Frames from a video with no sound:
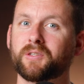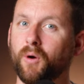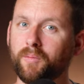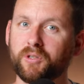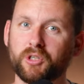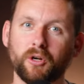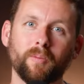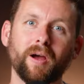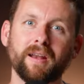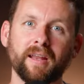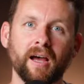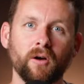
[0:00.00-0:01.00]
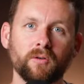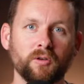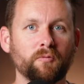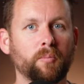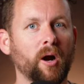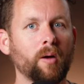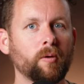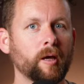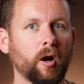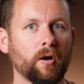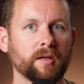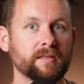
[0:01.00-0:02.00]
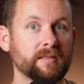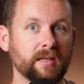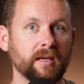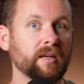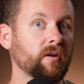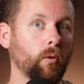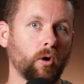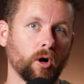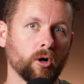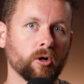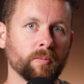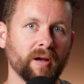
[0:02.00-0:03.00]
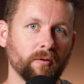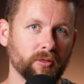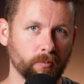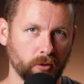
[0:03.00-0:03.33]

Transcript: So I'm sure by now you've probably already seen or heard about the